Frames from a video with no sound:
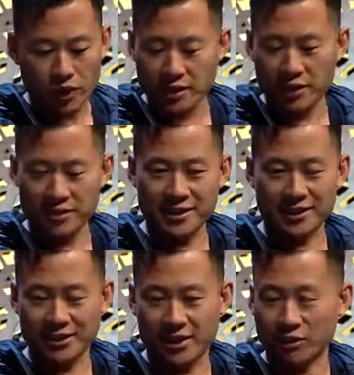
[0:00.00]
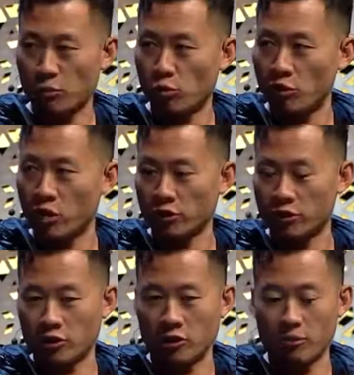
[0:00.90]
And then the second thing, more longer
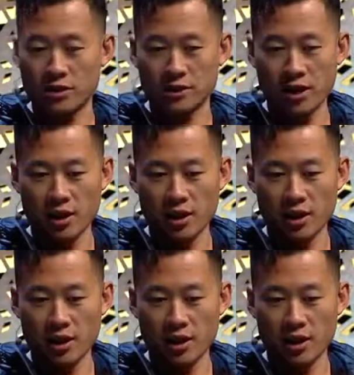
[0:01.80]
term, is